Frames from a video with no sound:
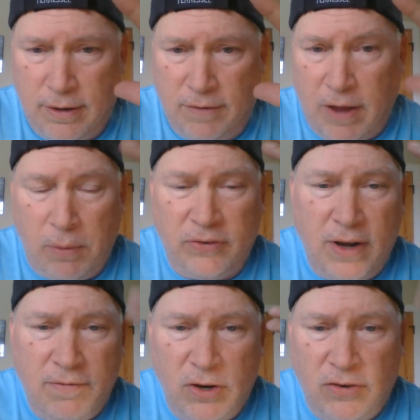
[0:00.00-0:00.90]
if that
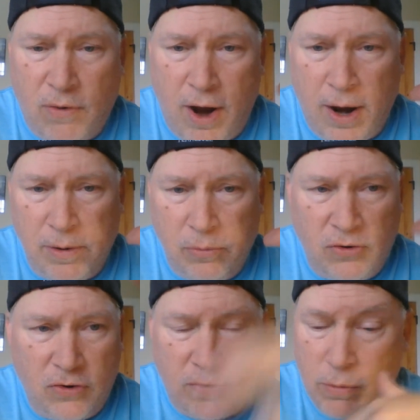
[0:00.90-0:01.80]
wasn't even described, it was
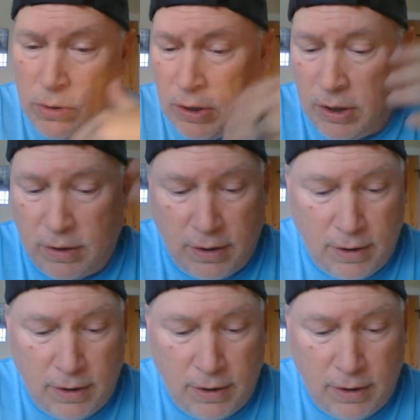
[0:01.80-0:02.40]
just you looked at